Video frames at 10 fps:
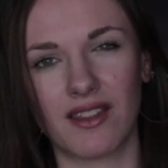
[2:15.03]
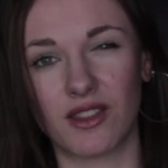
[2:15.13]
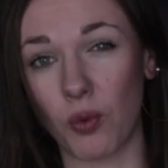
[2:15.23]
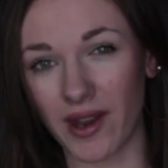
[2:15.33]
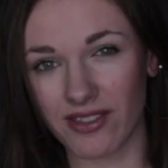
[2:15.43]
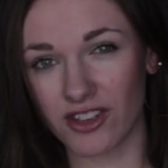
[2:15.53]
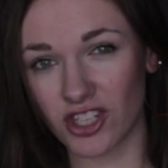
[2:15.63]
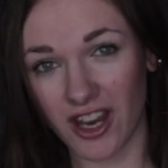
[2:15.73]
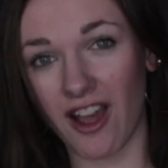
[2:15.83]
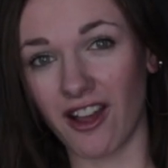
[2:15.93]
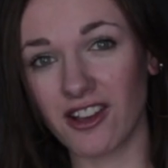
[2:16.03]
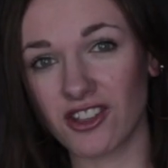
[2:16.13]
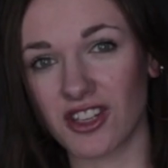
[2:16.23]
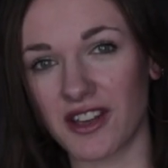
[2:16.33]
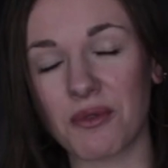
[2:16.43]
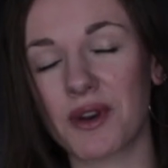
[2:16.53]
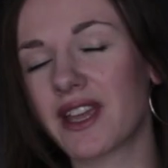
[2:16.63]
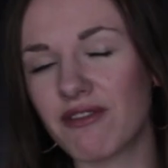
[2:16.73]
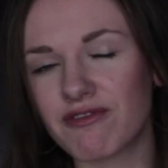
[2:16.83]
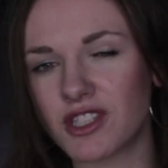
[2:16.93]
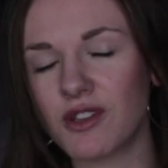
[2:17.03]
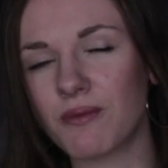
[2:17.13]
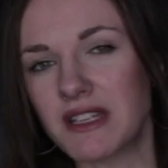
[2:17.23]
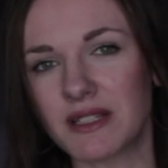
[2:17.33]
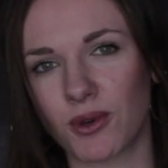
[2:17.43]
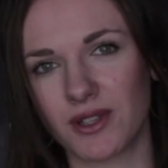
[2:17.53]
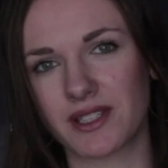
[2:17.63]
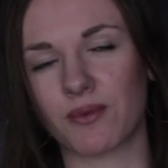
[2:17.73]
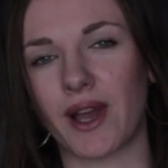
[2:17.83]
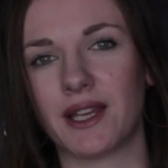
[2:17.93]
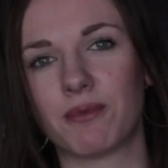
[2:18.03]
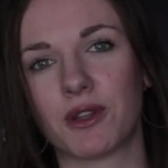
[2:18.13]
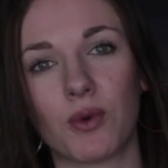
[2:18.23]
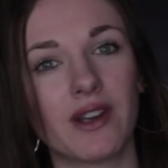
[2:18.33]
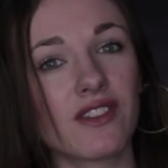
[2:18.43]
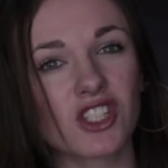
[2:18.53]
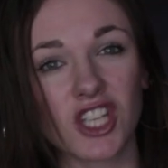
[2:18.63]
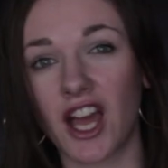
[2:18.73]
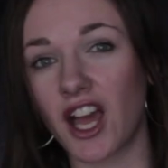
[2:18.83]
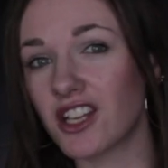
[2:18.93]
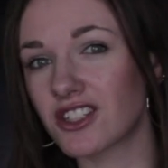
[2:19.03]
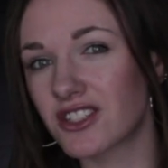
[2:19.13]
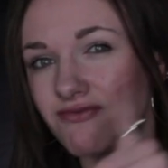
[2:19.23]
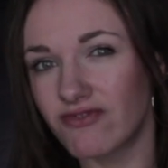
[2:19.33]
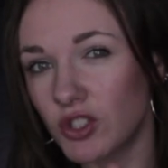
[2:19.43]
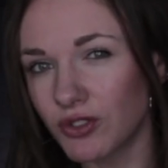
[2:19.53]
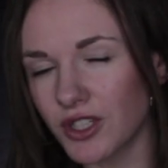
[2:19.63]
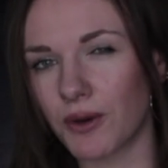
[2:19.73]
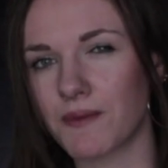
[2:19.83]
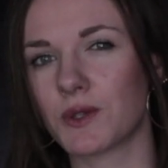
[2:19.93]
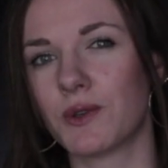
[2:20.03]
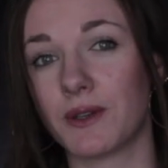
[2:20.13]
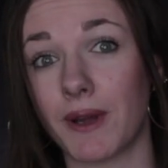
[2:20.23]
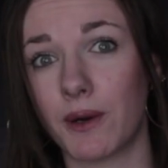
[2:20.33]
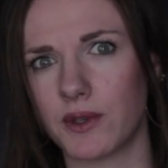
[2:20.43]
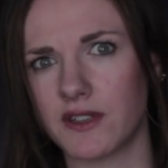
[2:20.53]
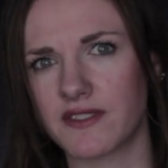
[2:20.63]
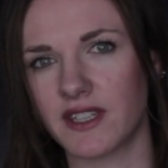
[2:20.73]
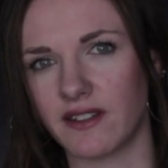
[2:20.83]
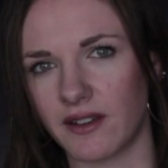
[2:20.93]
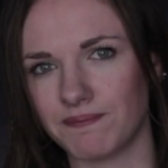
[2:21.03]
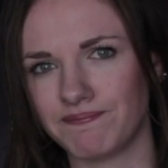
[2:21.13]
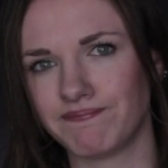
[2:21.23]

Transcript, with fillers: the one in the church, I don't want to give too many spoilers away, but the one in the church, you'll know what I'm talking about when you've seen it.